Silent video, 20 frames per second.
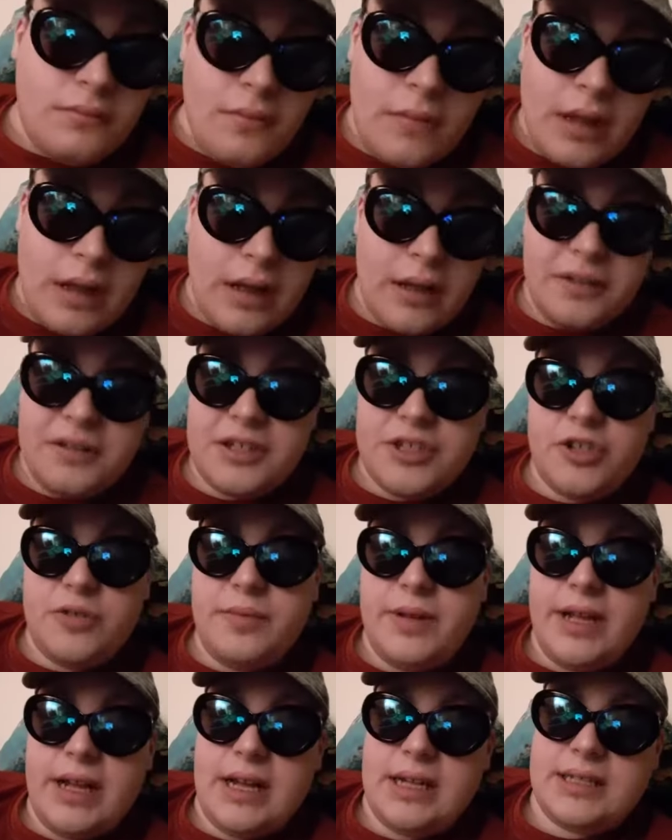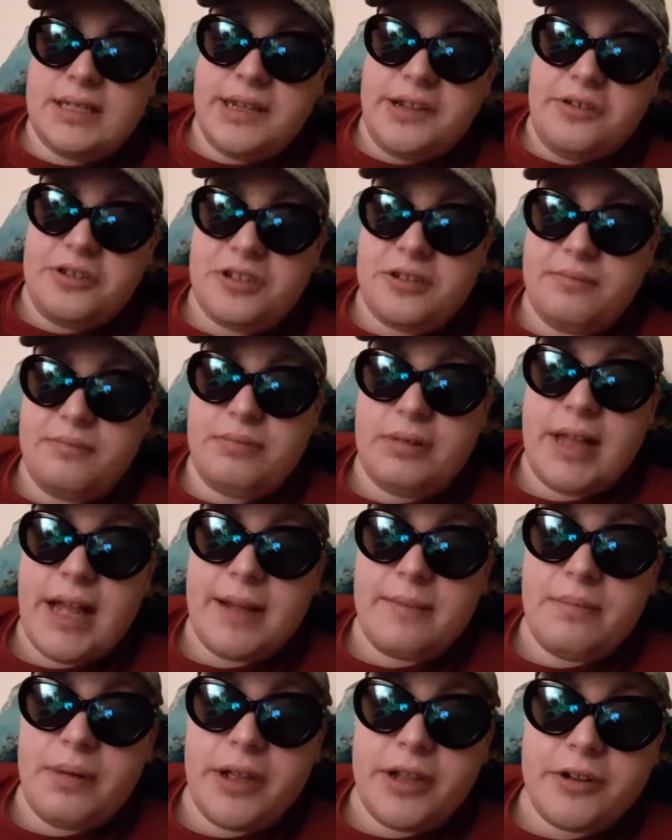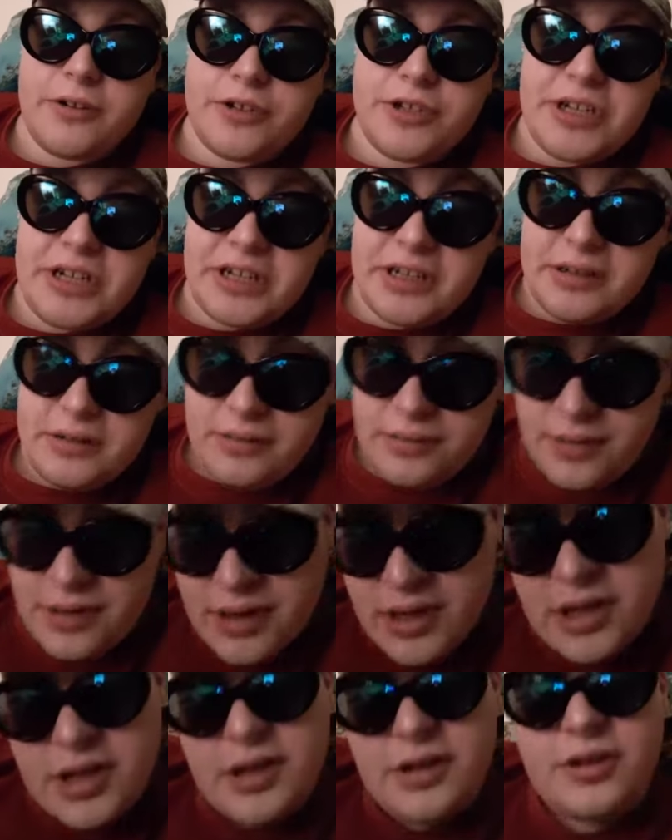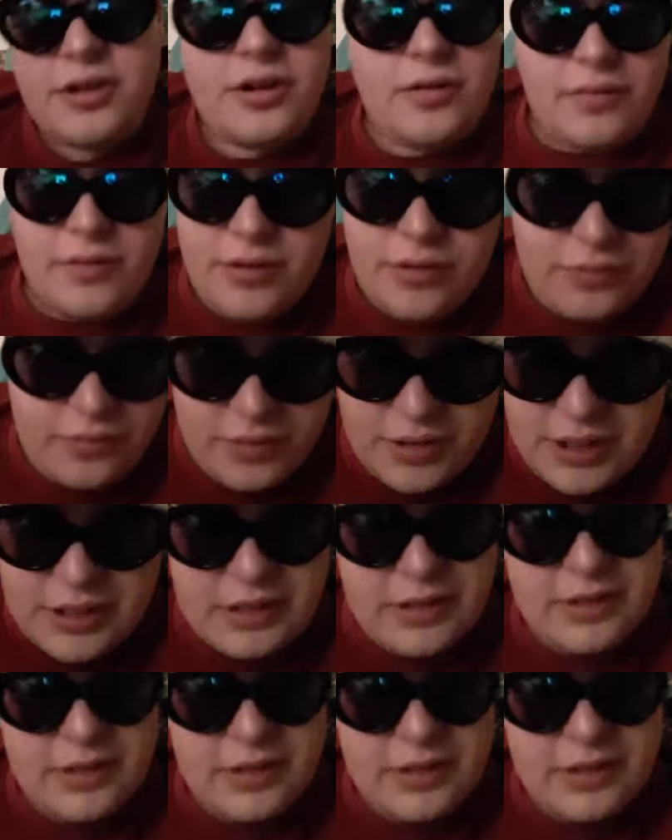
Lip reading: Unless you Beyonce, you're some black biker chick. No nudes.